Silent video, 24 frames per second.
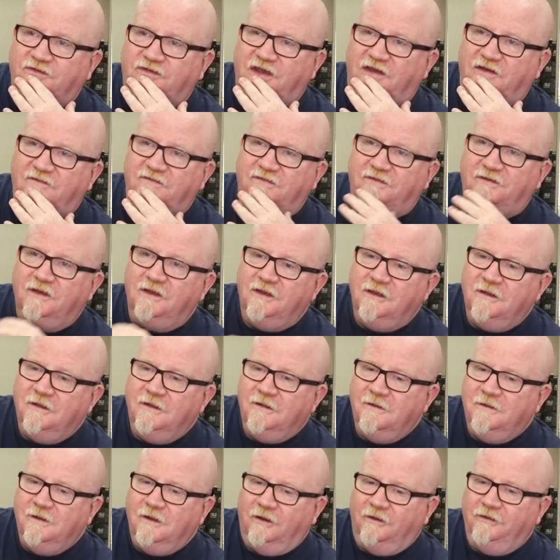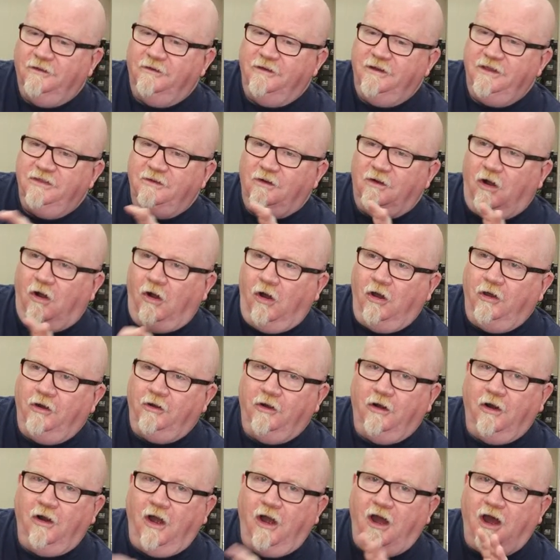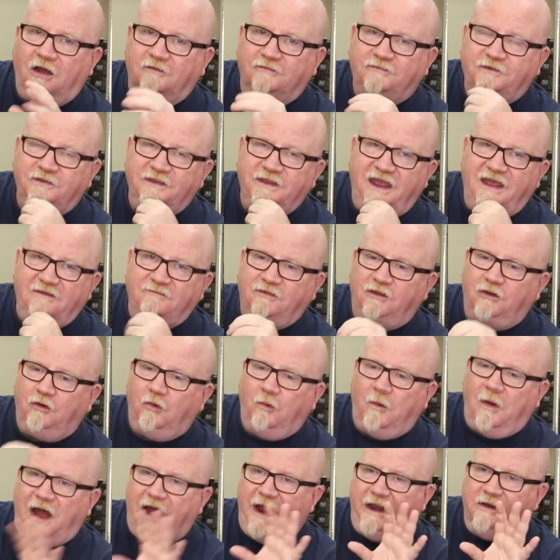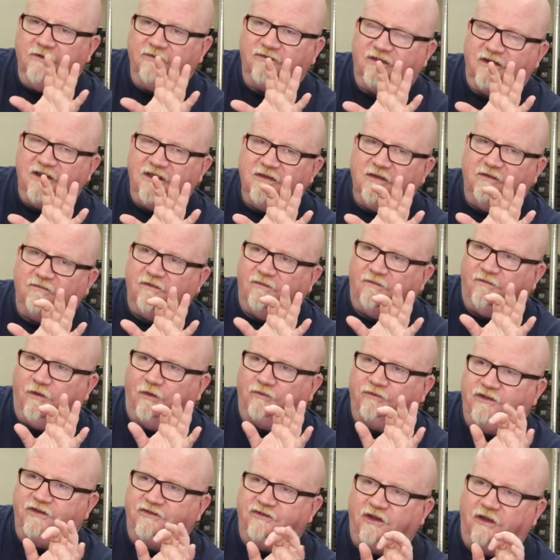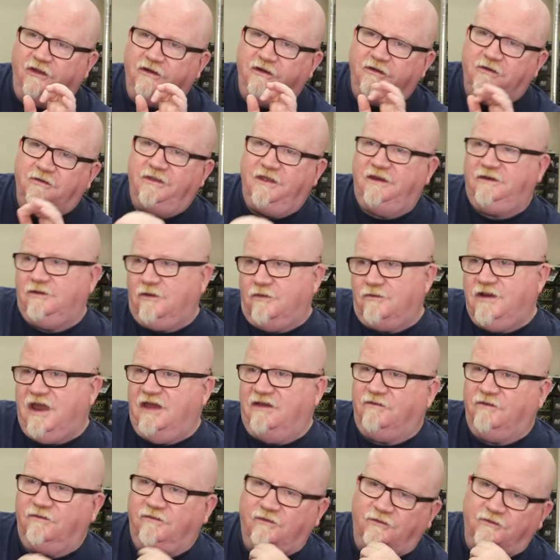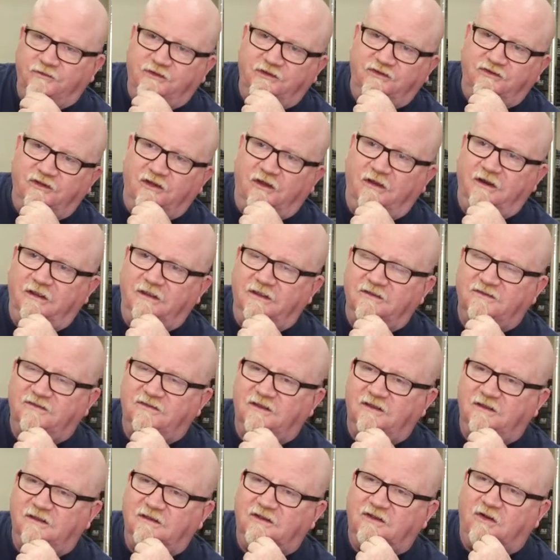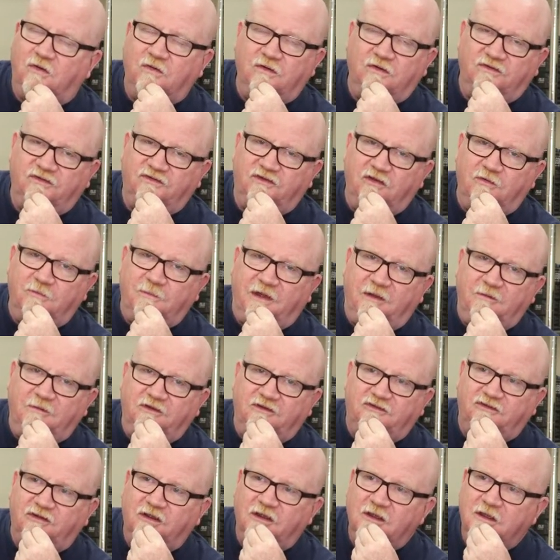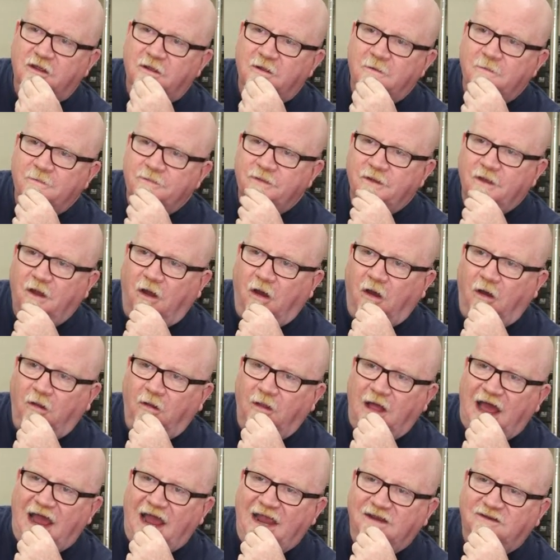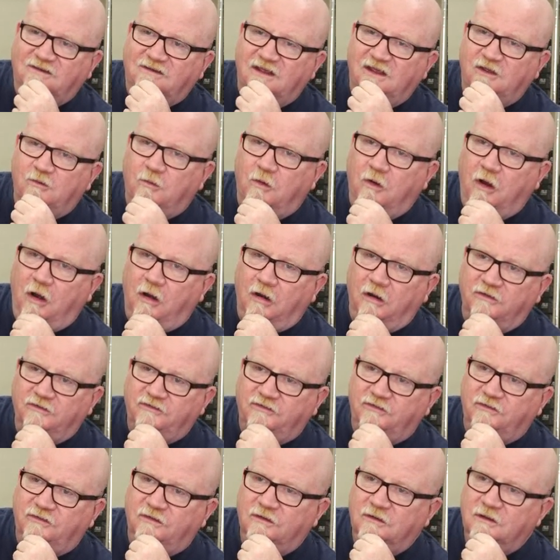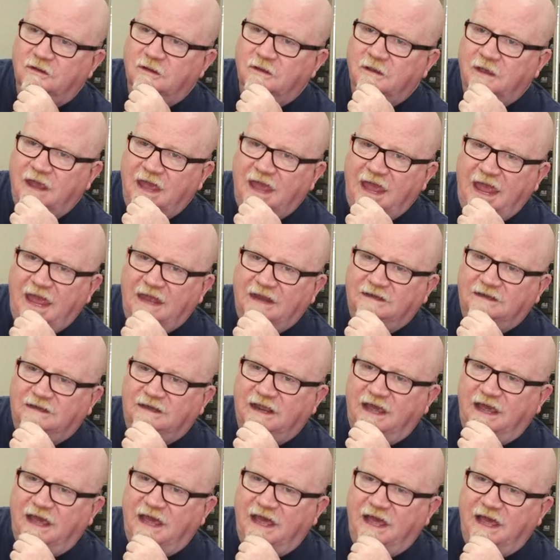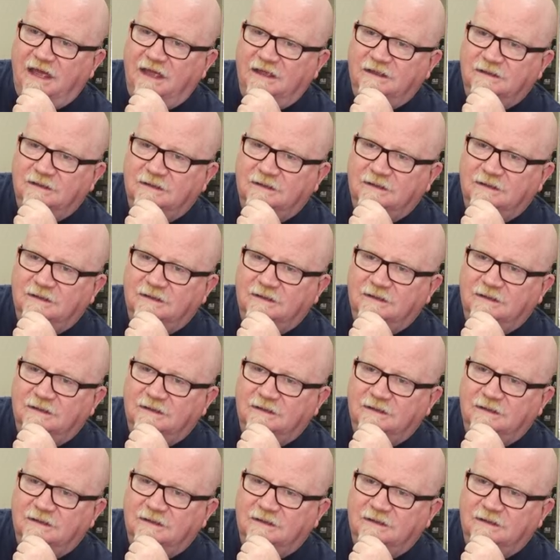have they're either on or off, and they have little wires that either have a voltage on it or they don't have a voltage on it. That's the cornerstone by which all IT works. And uh,